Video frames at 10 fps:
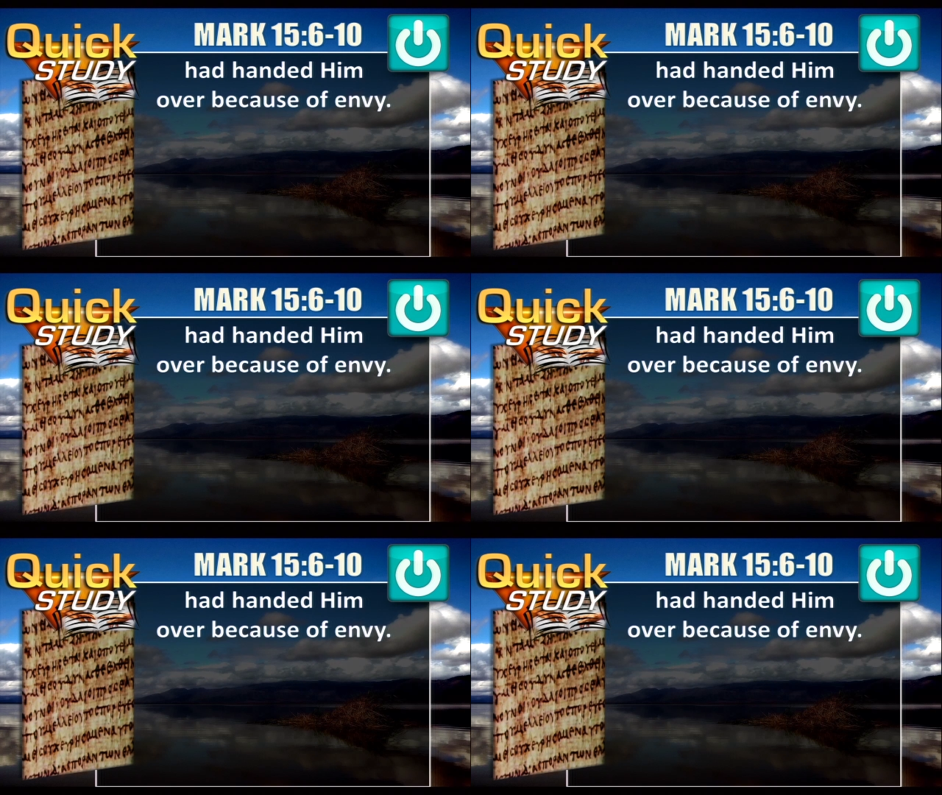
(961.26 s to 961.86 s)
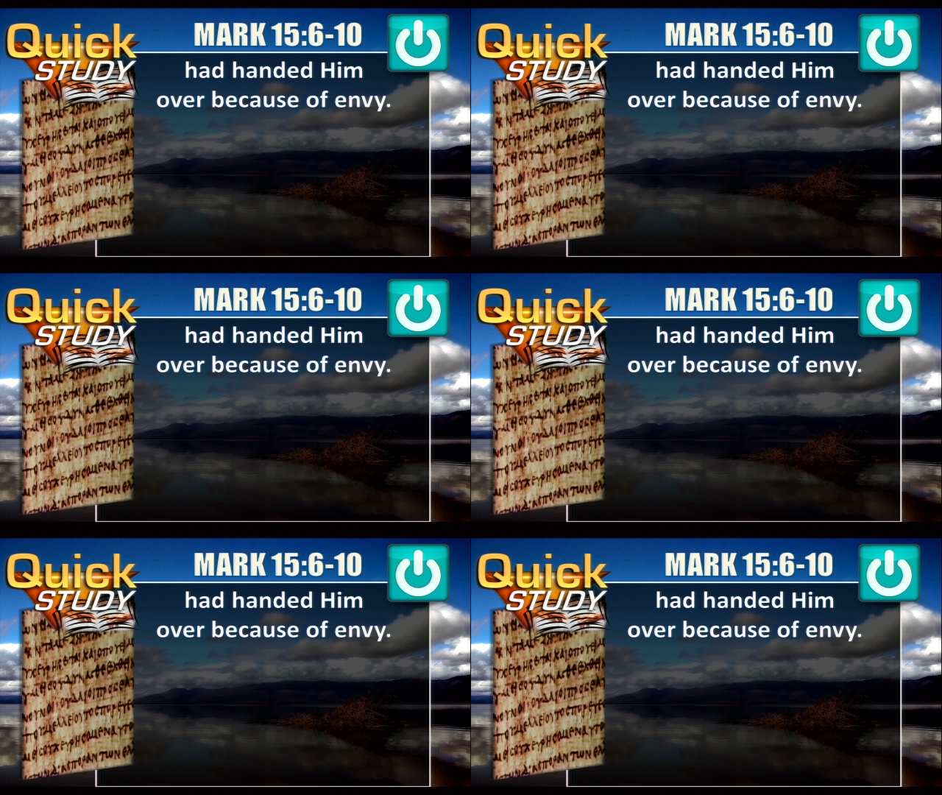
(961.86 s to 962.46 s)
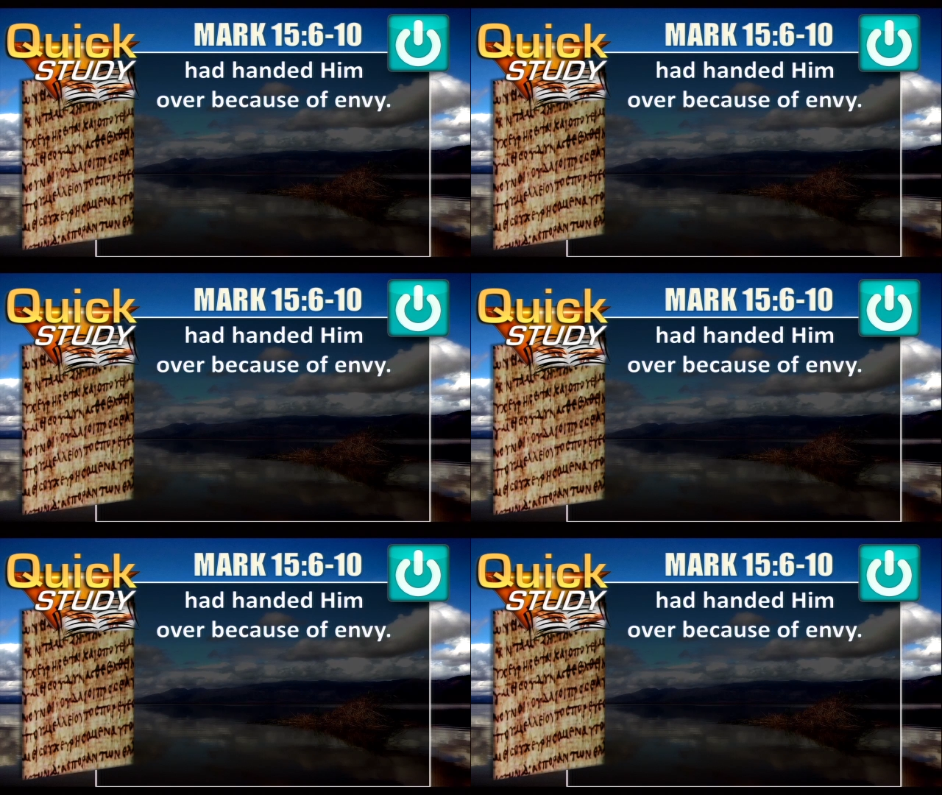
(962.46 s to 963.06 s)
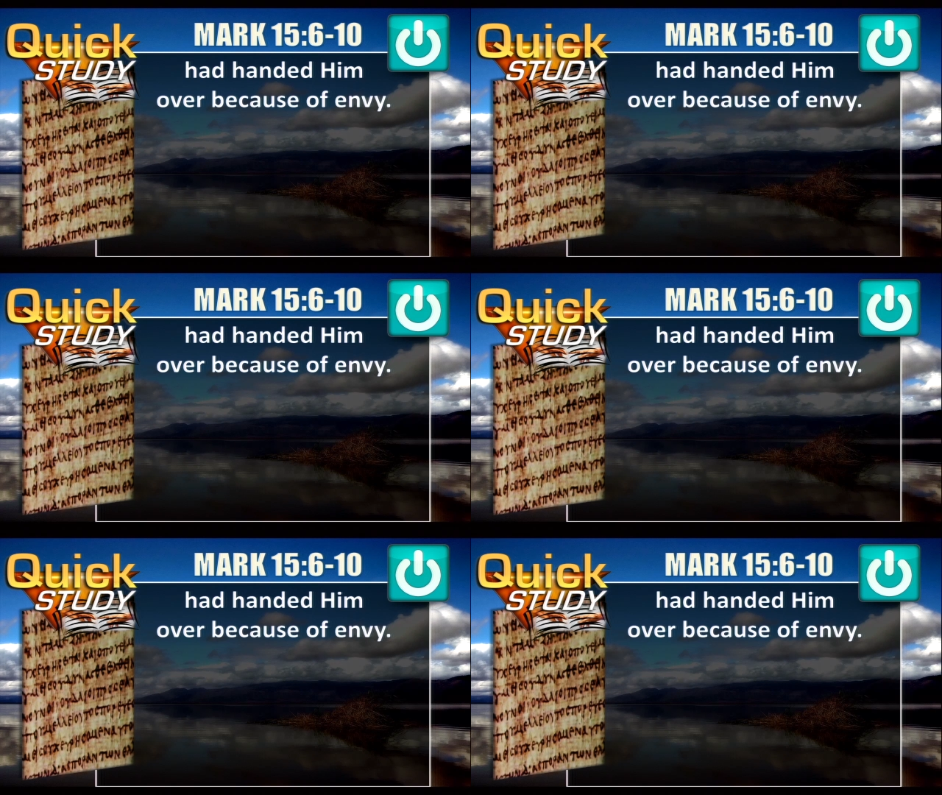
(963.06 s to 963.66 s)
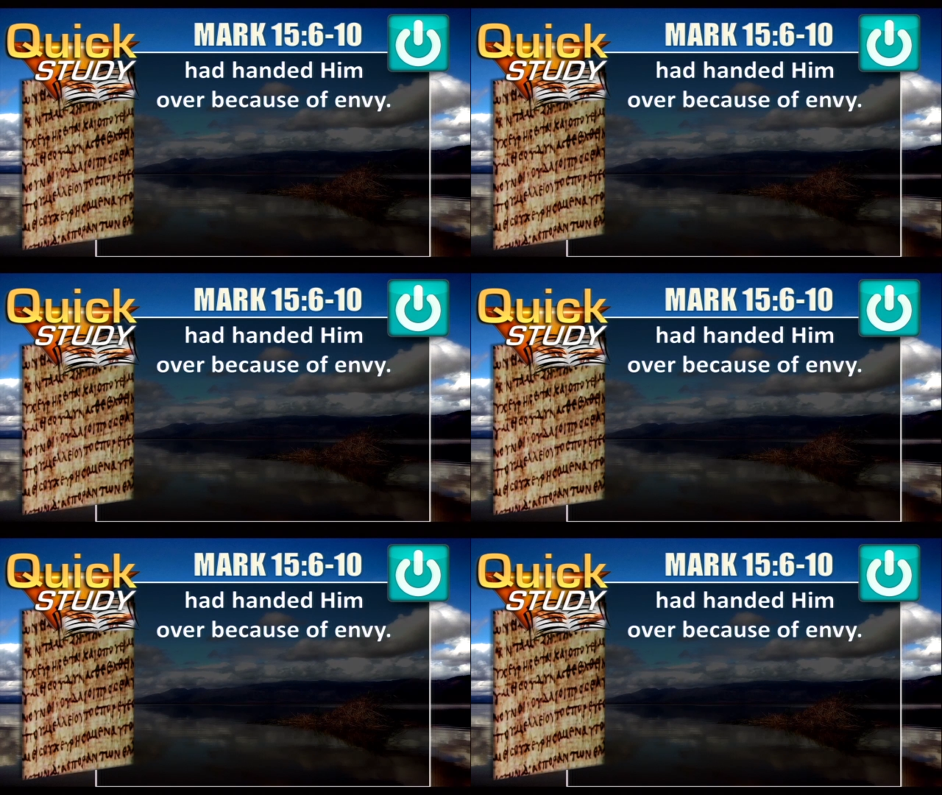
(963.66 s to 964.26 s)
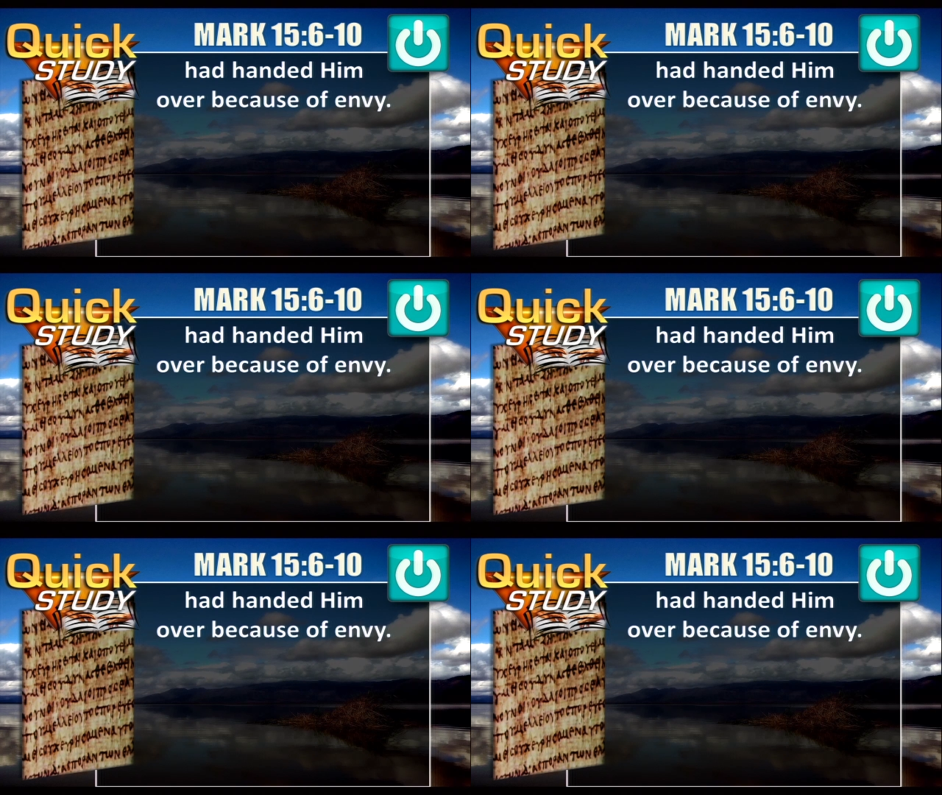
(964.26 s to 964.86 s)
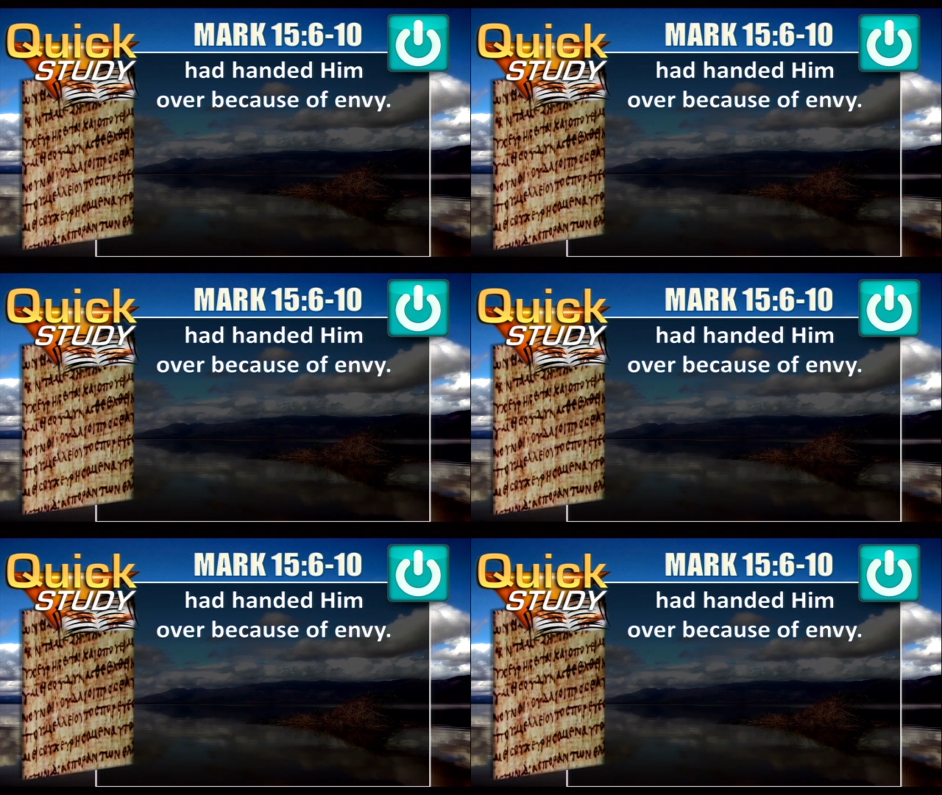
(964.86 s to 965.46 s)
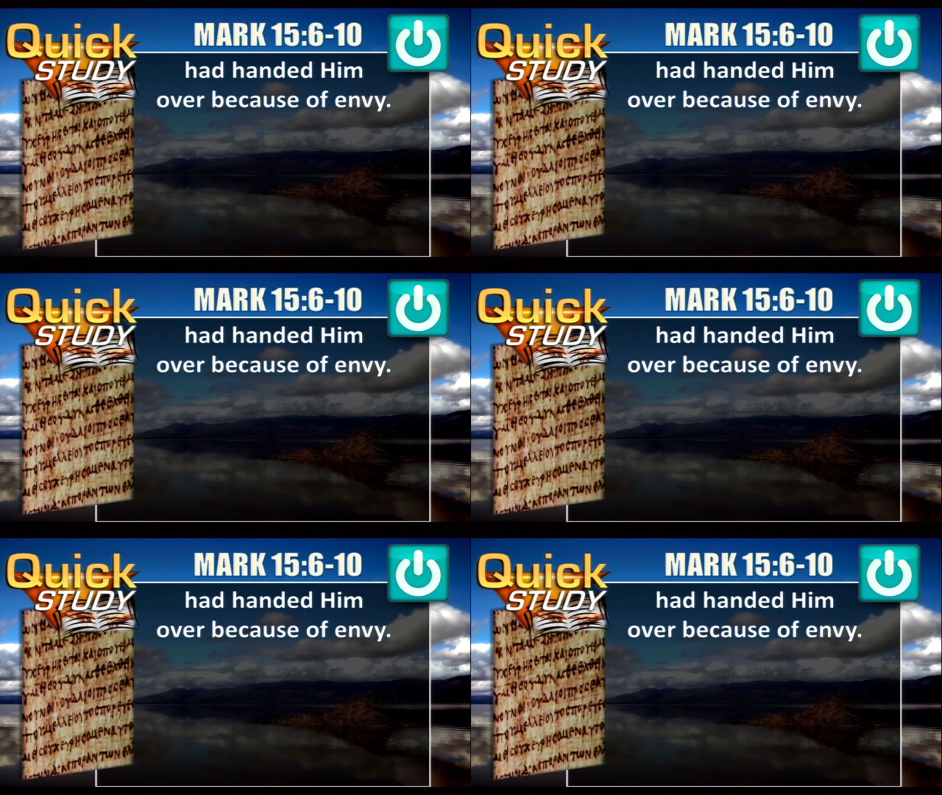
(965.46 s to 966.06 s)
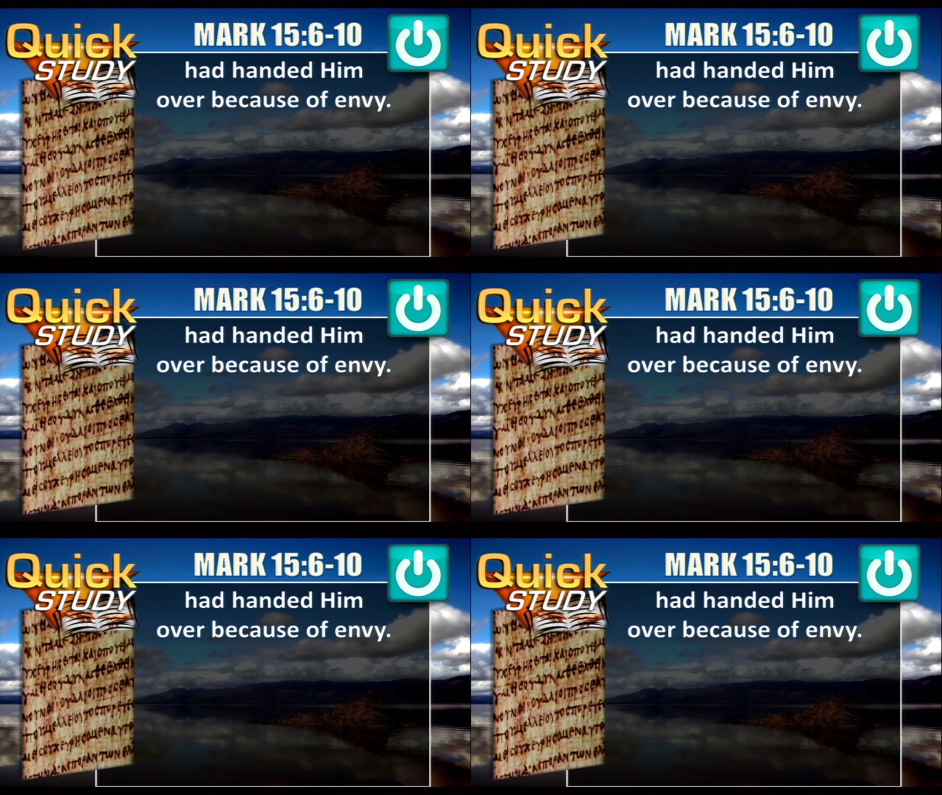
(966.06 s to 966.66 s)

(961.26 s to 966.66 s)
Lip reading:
No face is visible, so there are no lips to read.